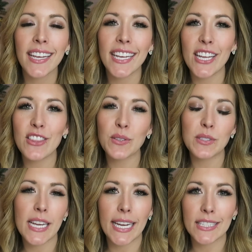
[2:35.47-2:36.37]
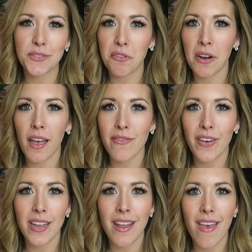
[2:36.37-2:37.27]
getting those tickets for a
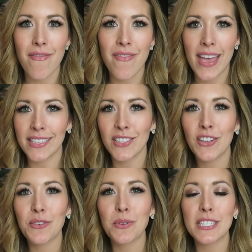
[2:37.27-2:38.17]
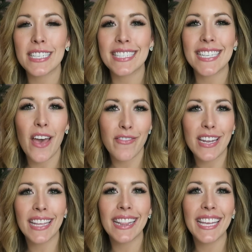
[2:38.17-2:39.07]
fun event would
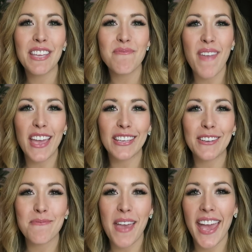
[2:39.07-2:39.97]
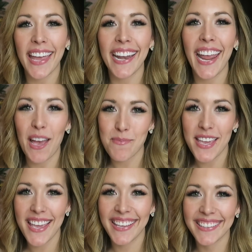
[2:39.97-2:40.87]
definitely make your man happy
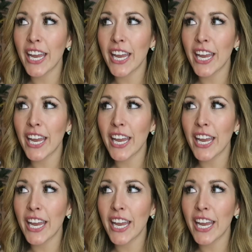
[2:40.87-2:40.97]
happy.